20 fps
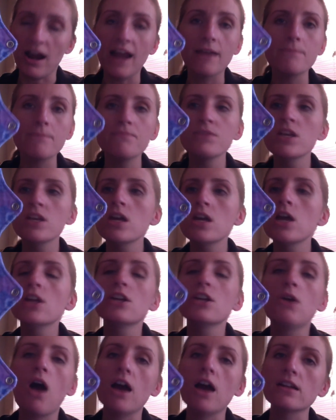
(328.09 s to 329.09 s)
And
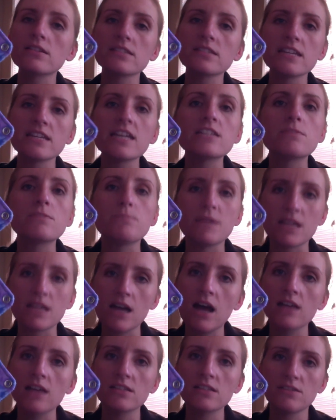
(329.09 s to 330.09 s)
honestly, it's
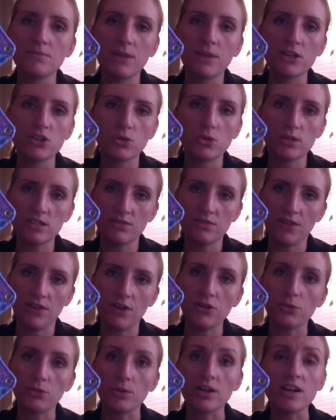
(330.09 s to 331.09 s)
because of my choice of
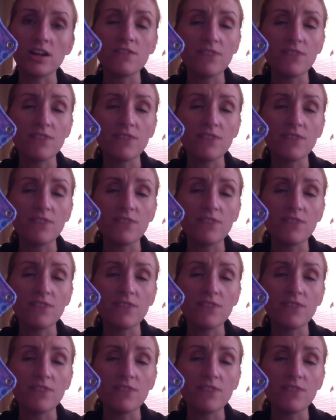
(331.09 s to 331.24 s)
underwear.